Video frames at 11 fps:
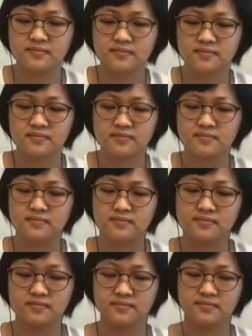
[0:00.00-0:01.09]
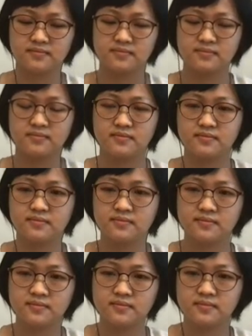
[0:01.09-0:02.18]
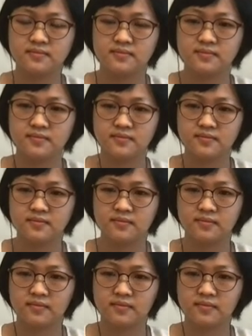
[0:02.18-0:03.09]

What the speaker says: (not speaking)